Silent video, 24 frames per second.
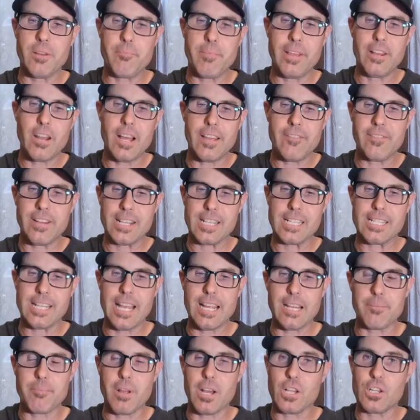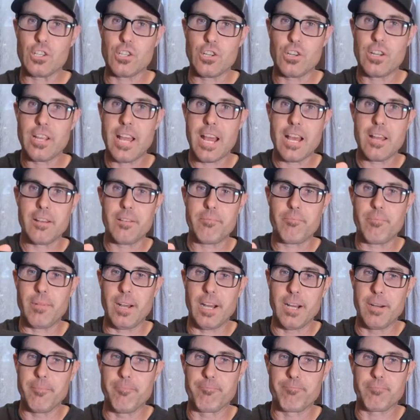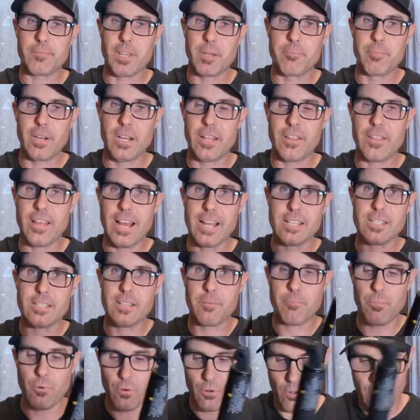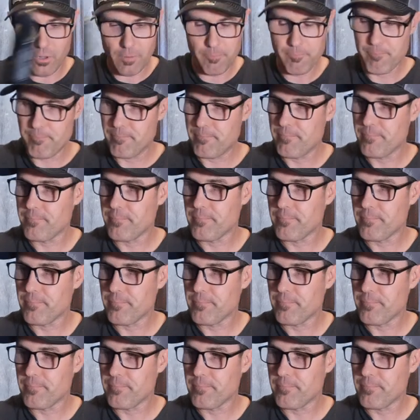It may not even extend, I'm not sure yet, um, but that's the pole.